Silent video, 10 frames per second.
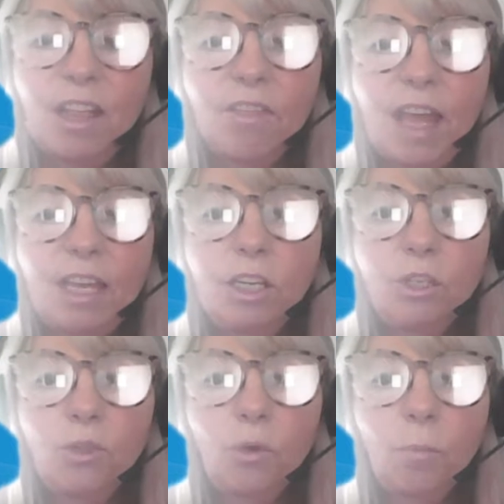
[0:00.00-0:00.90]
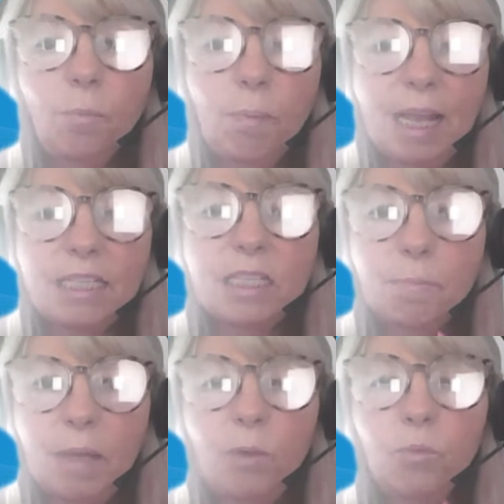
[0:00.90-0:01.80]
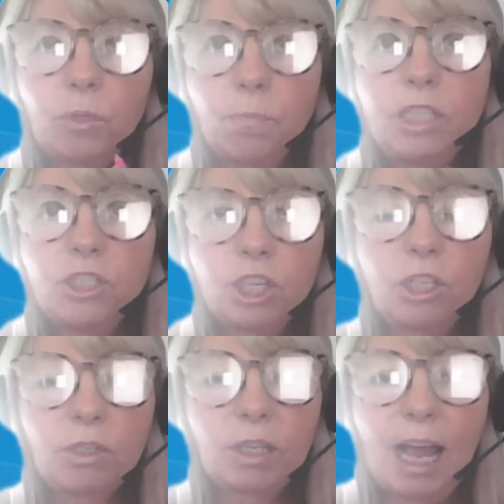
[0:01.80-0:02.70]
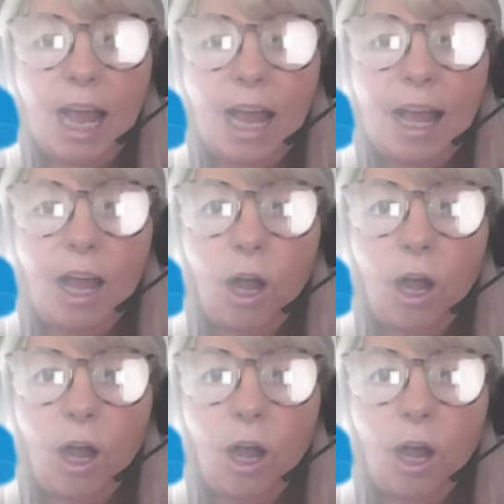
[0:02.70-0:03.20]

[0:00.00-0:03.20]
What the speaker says: then your best bet would be to look at our